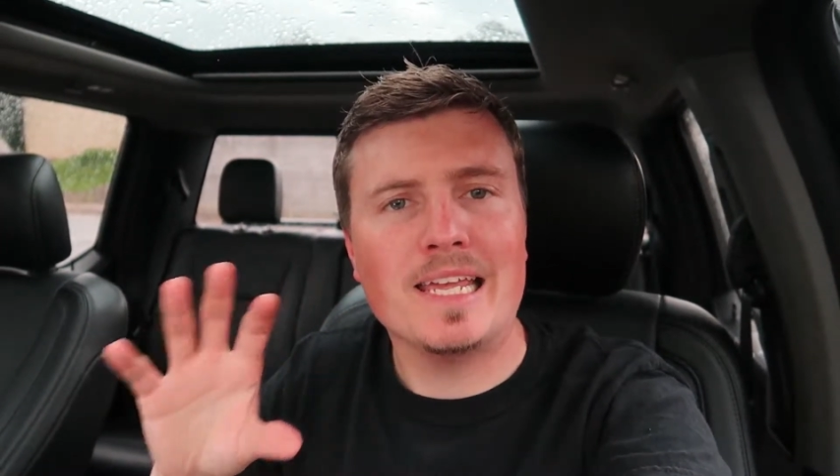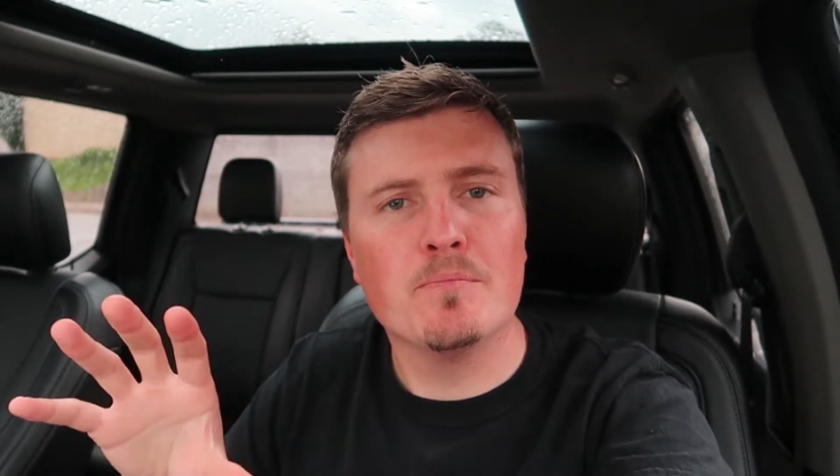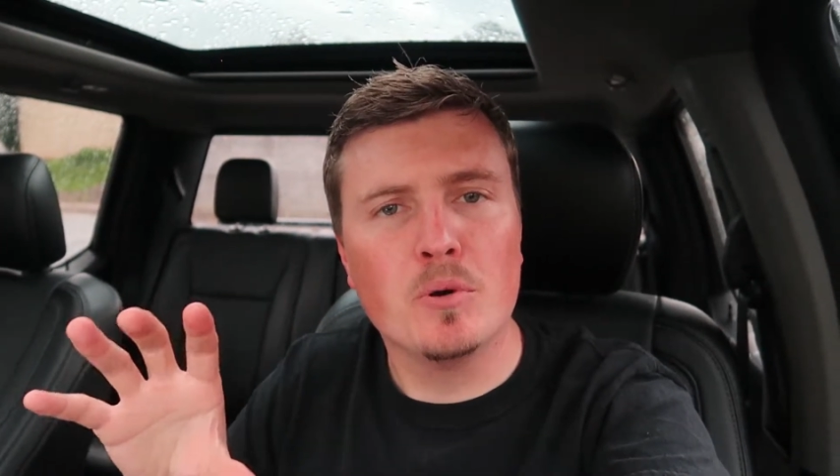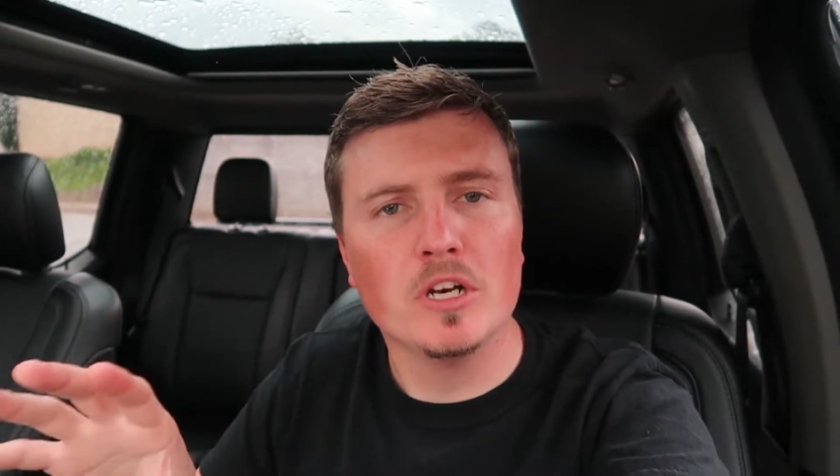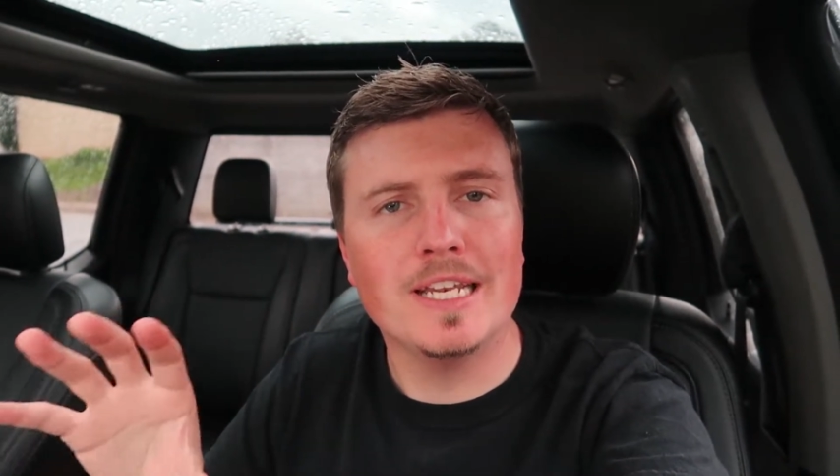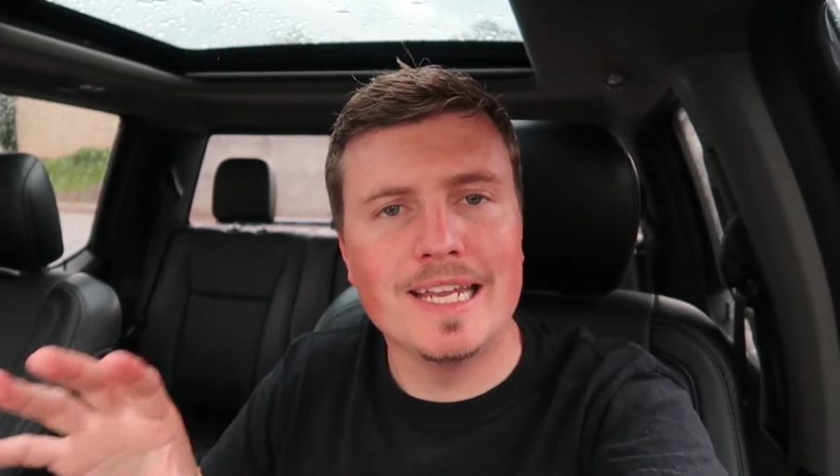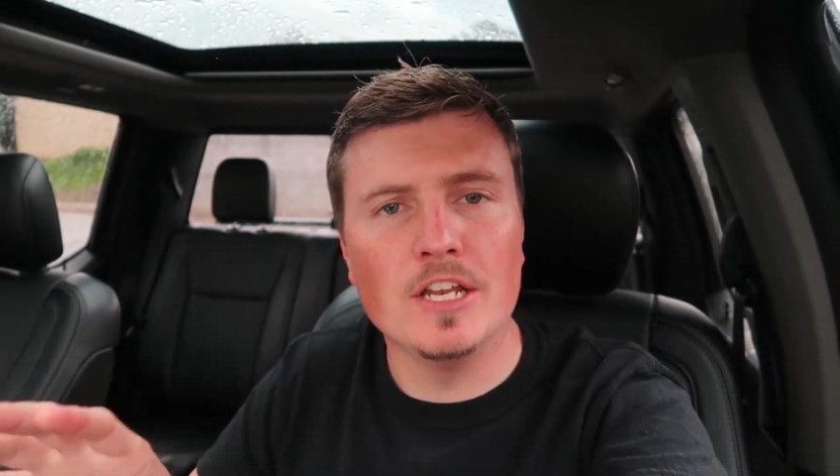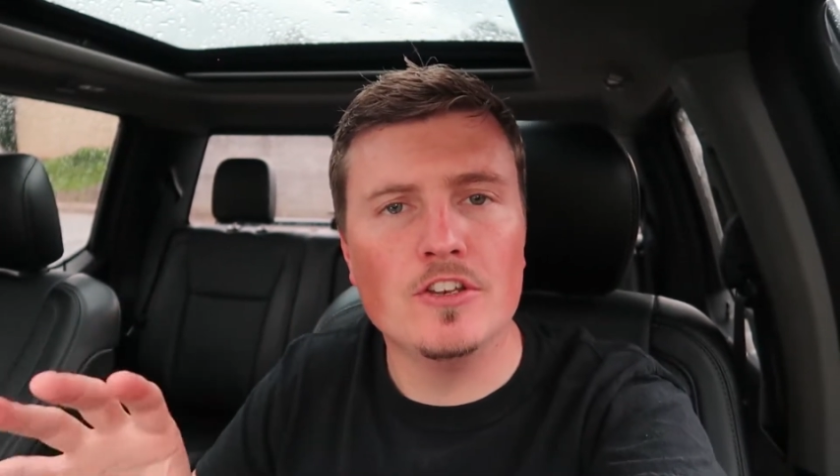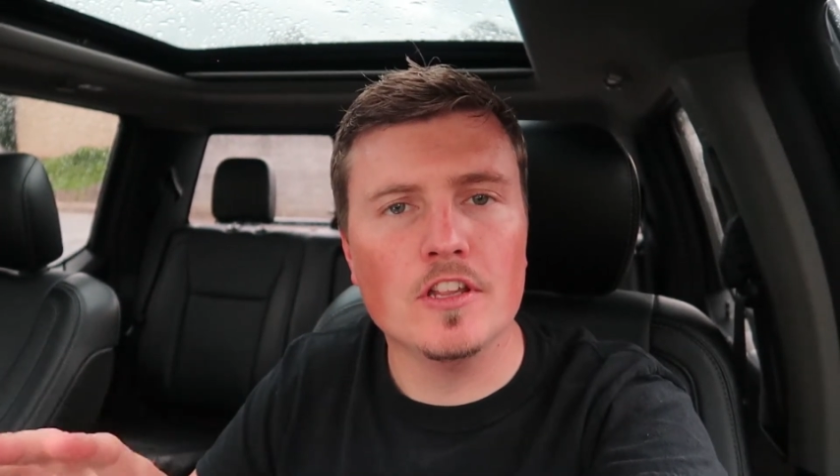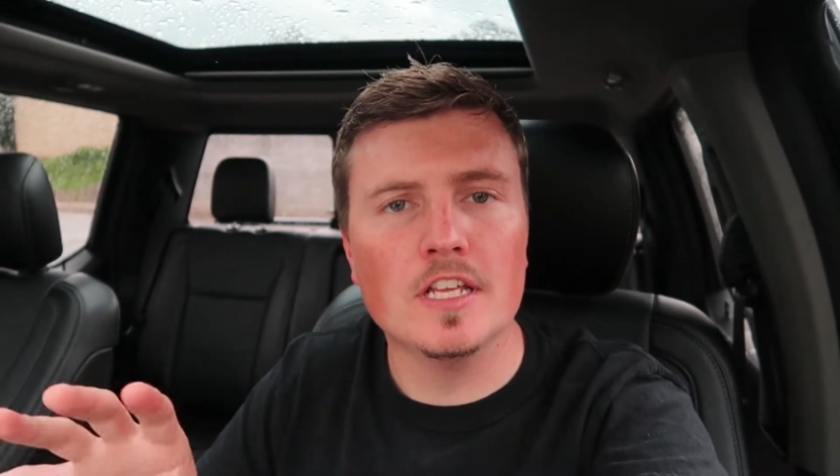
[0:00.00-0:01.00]
inputted
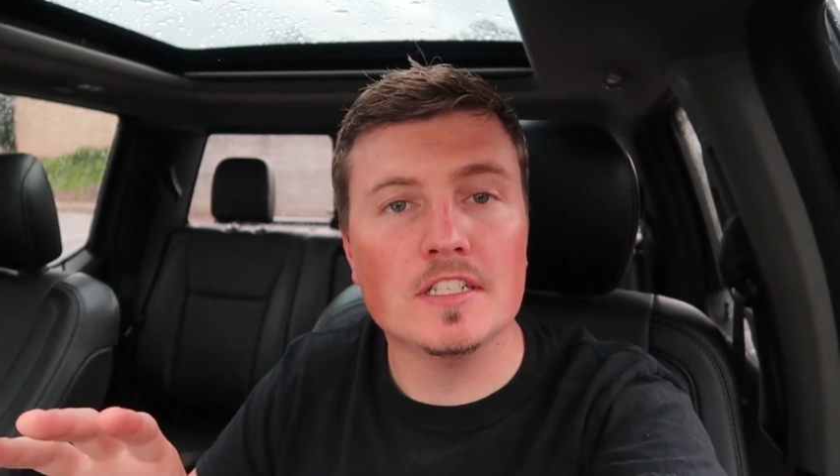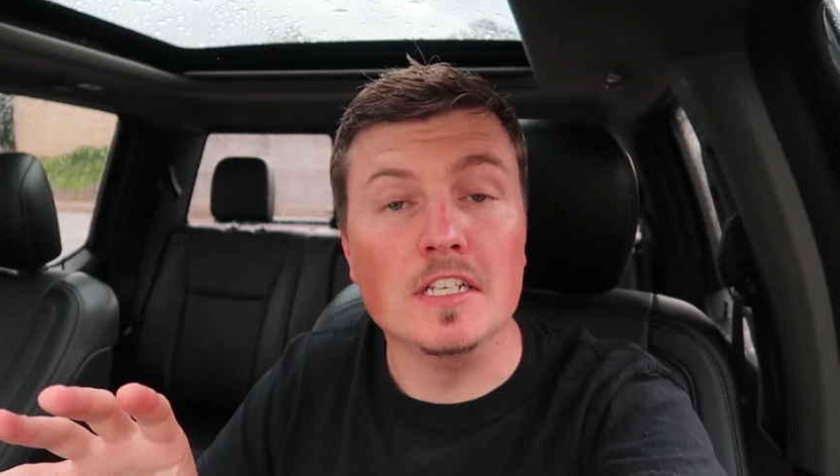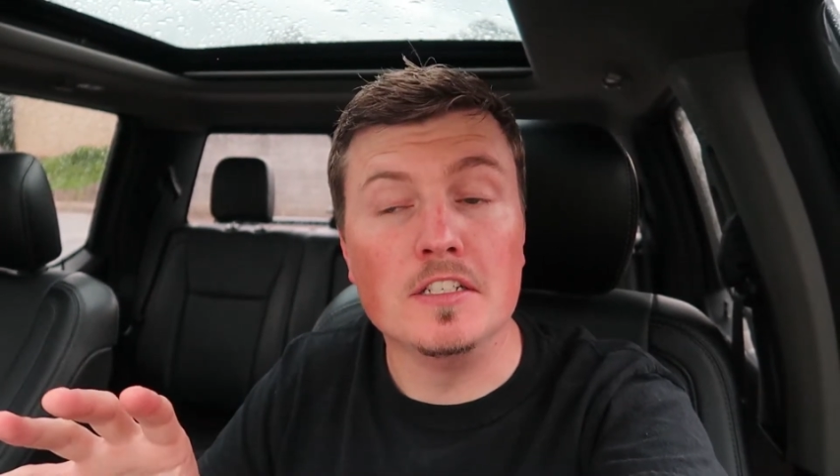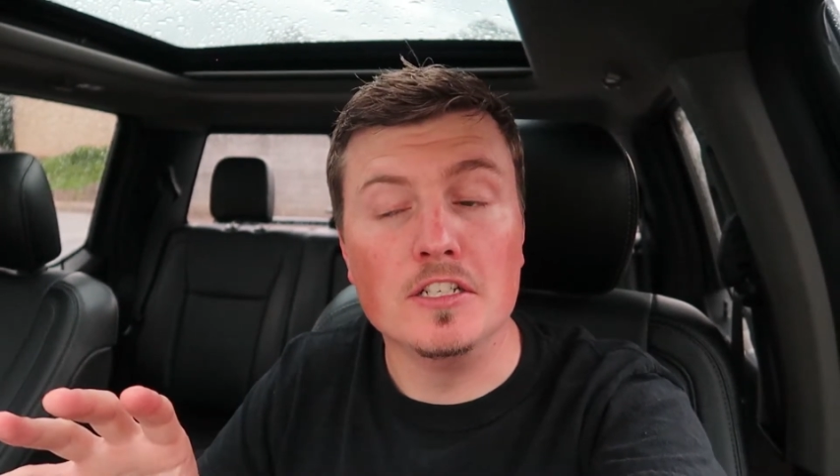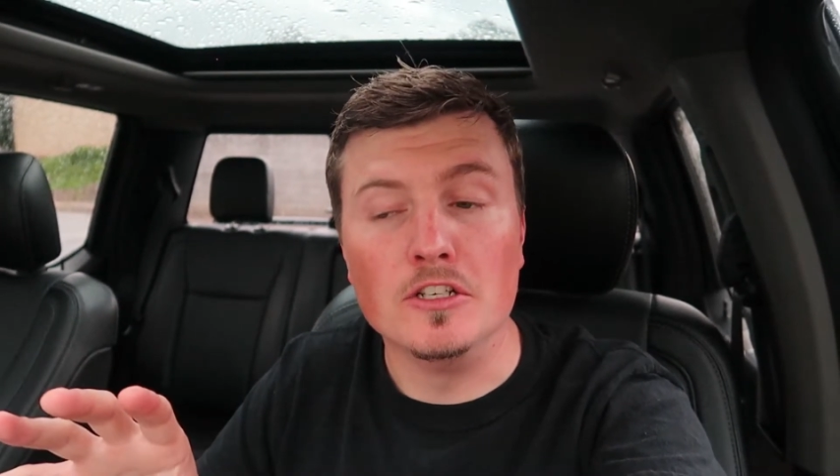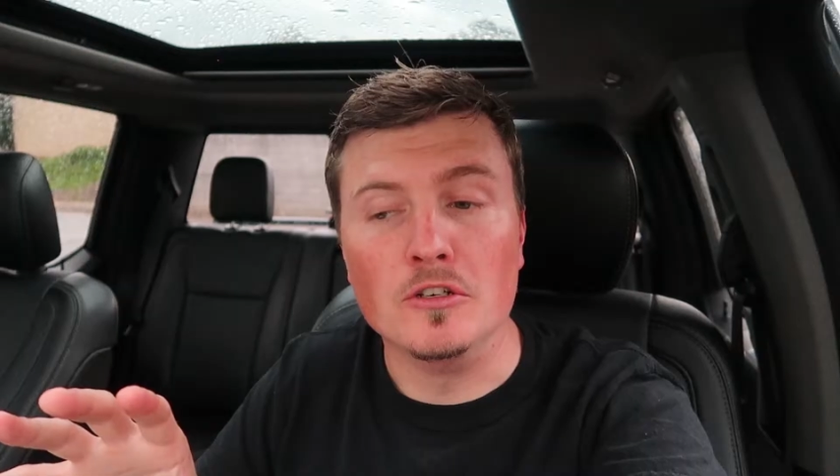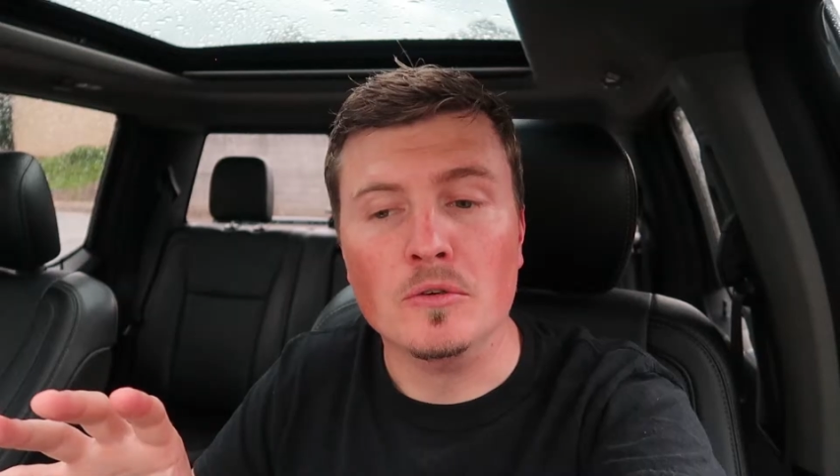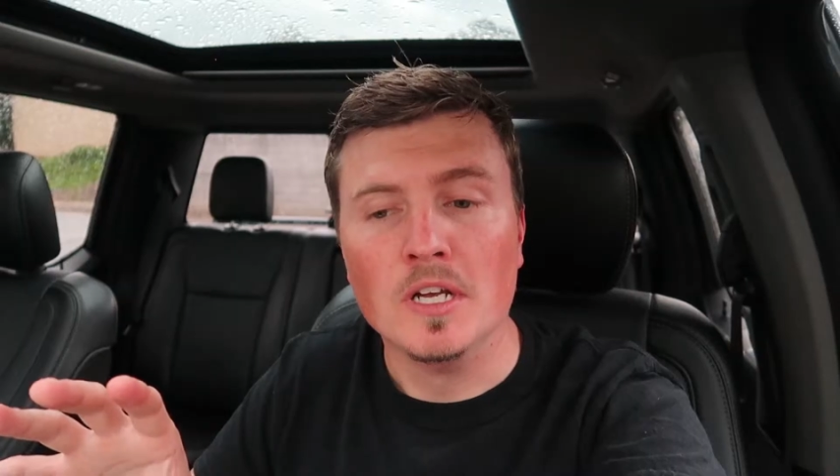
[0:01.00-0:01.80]
into this ECU.